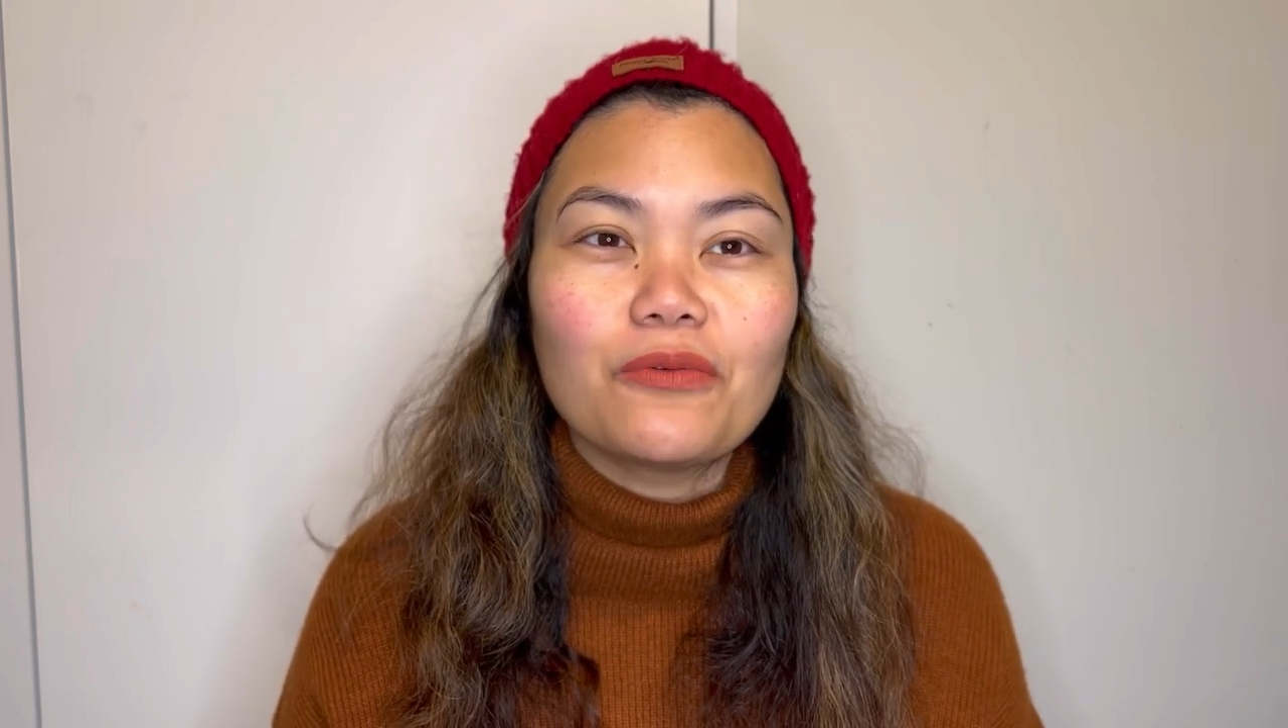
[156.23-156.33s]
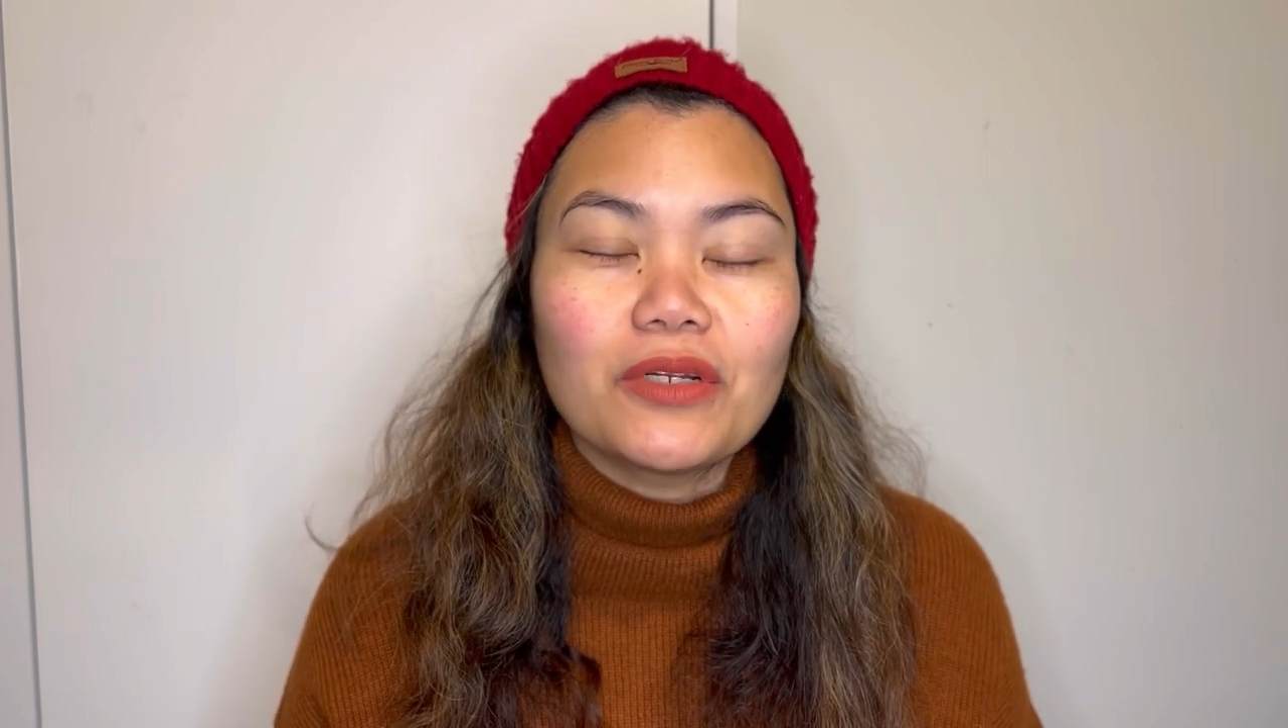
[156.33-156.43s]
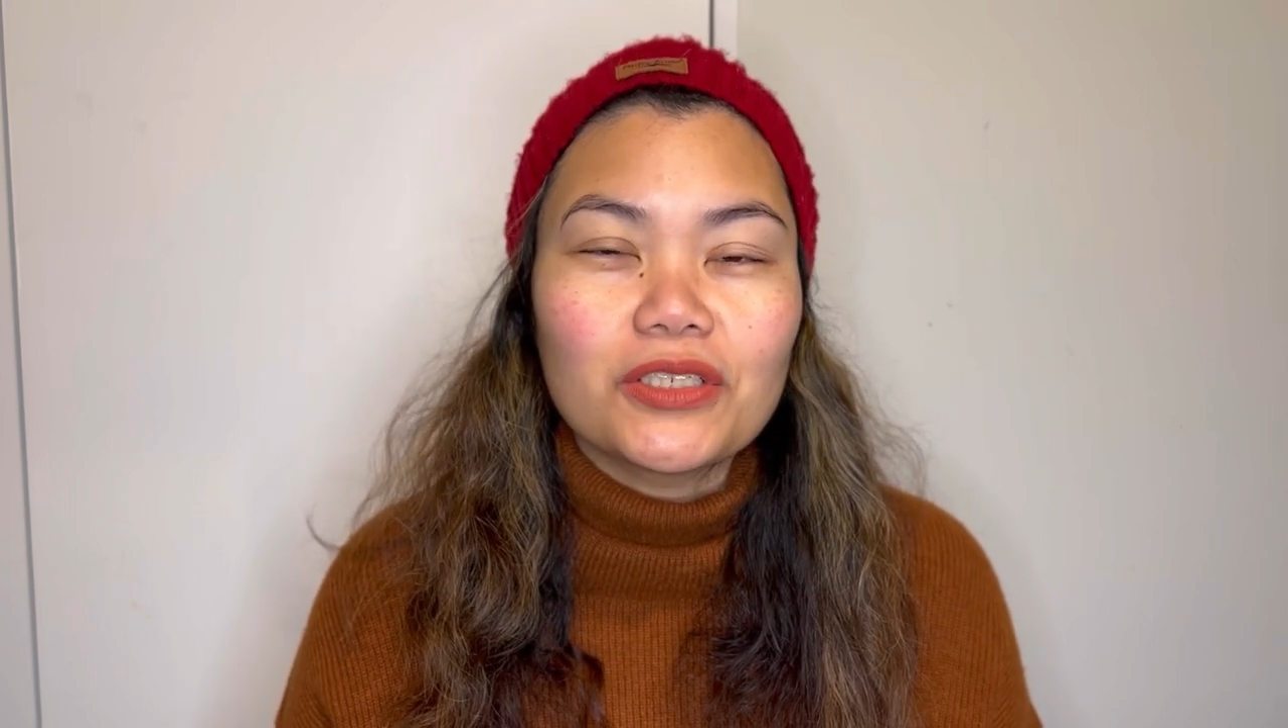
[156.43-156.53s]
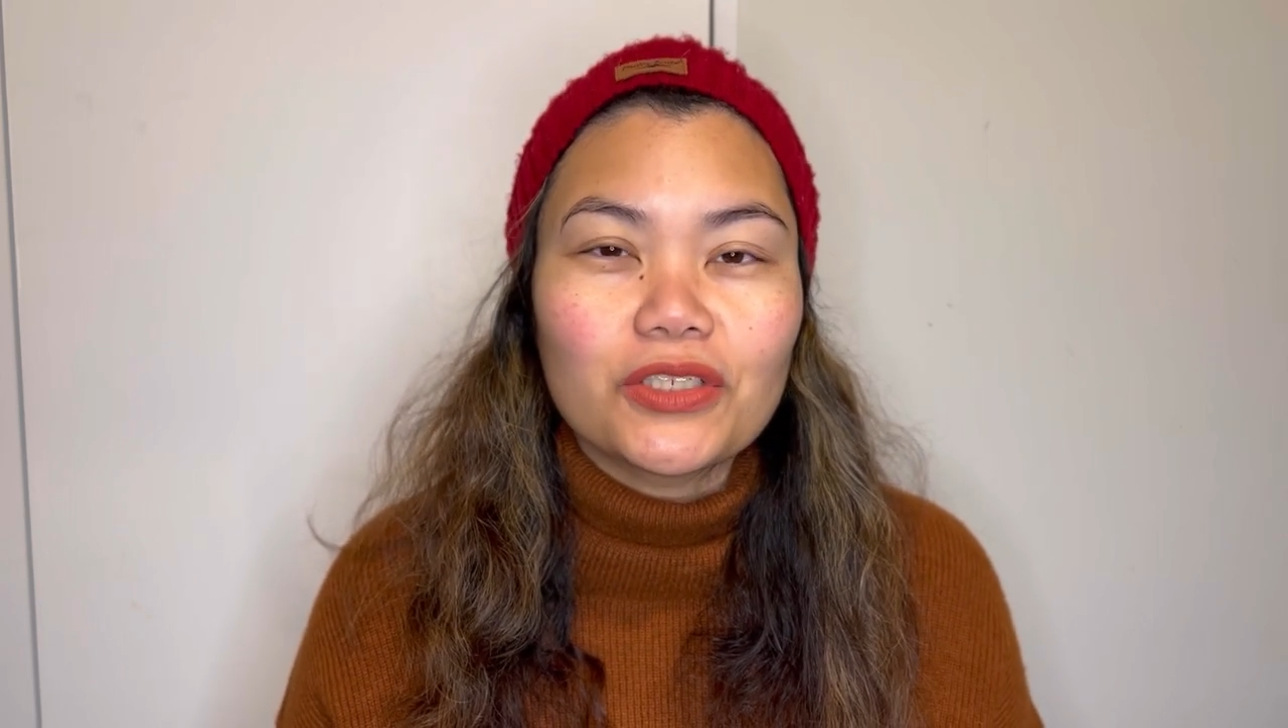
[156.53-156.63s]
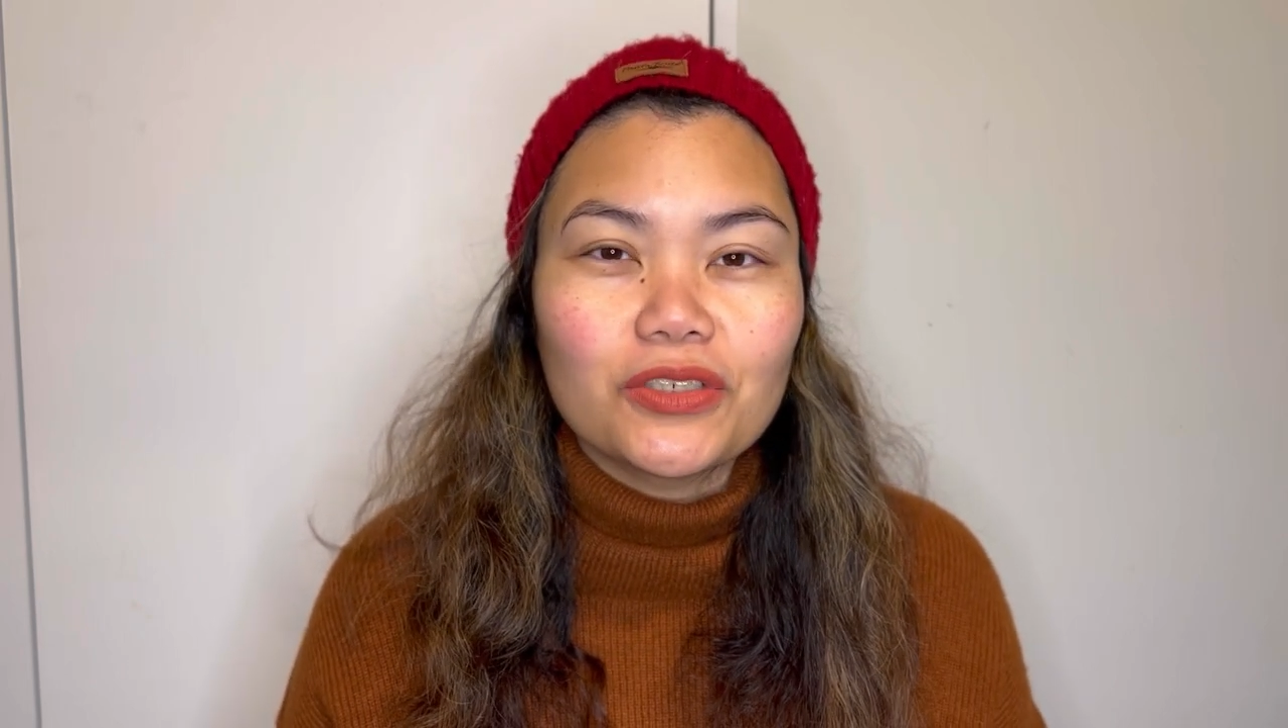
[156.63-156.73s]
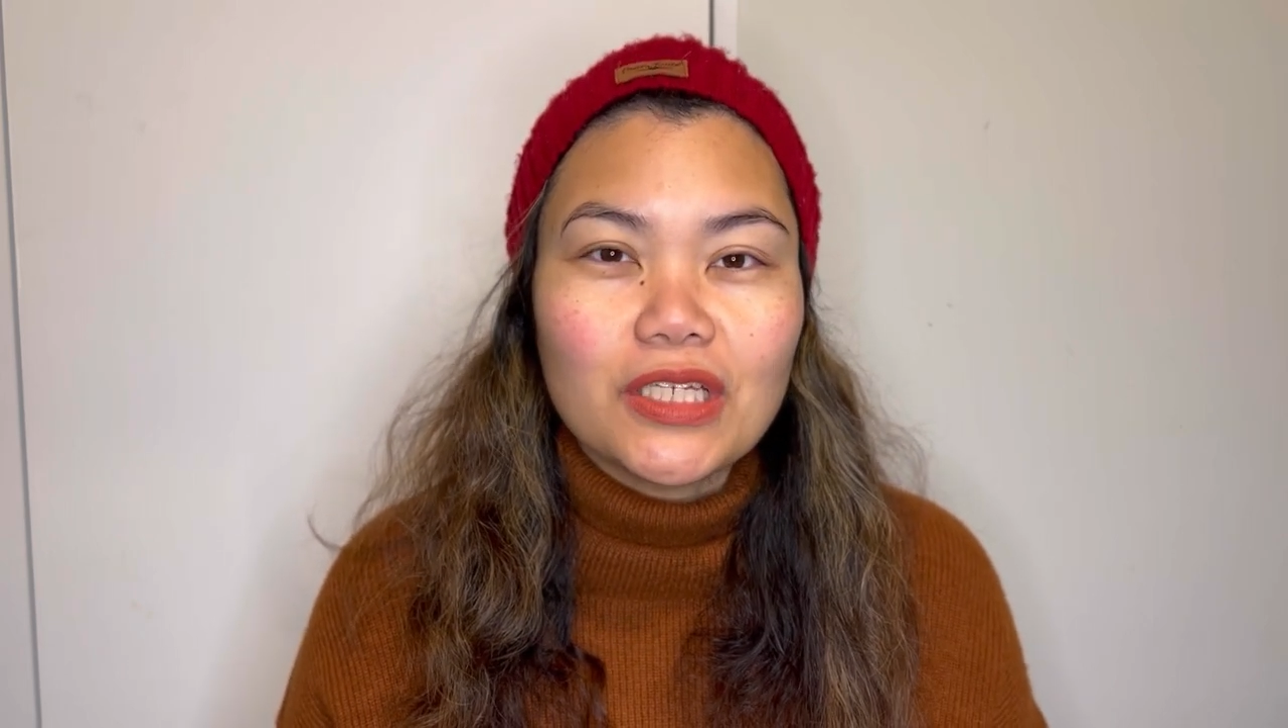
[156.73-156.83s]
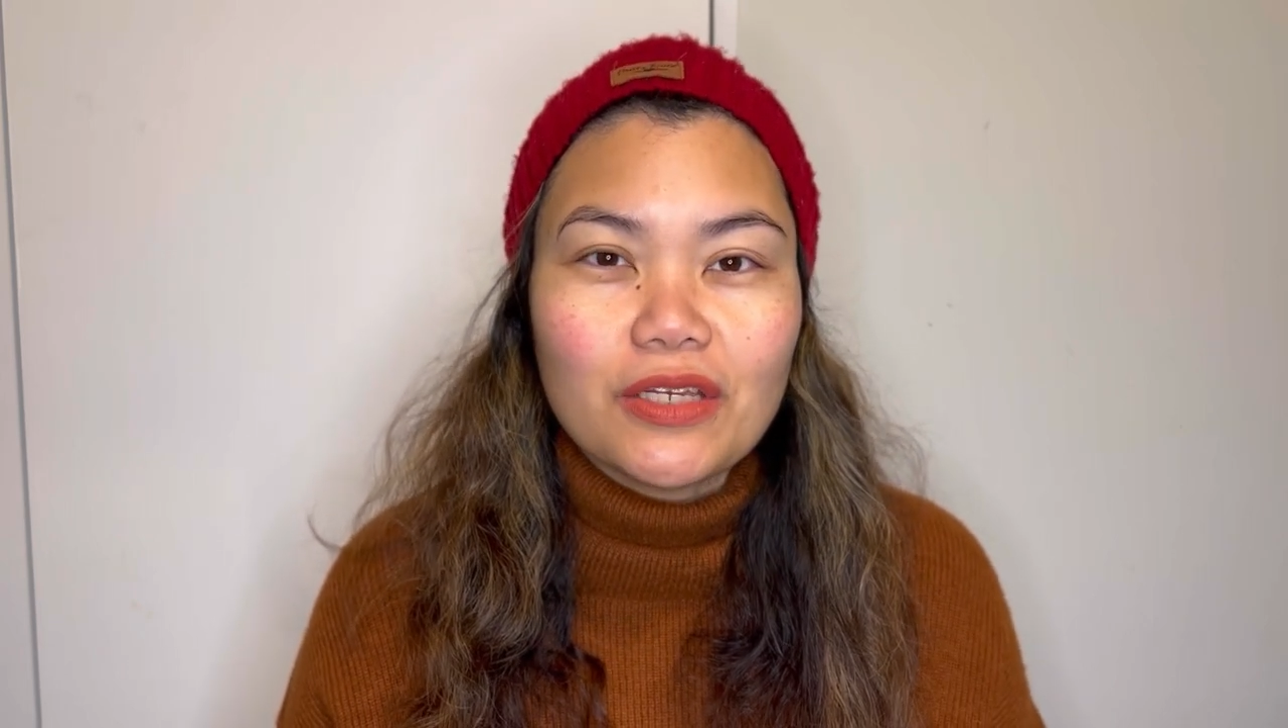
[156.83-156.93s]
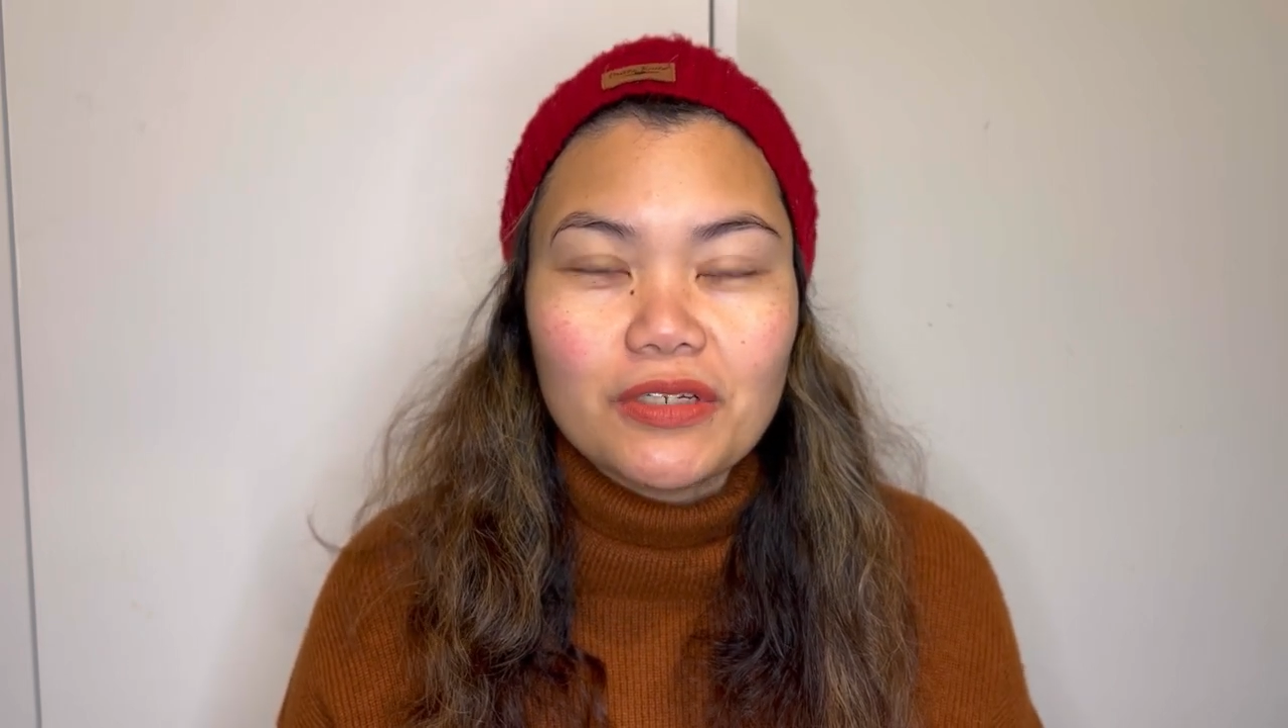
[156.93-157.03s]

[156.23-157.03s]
registered here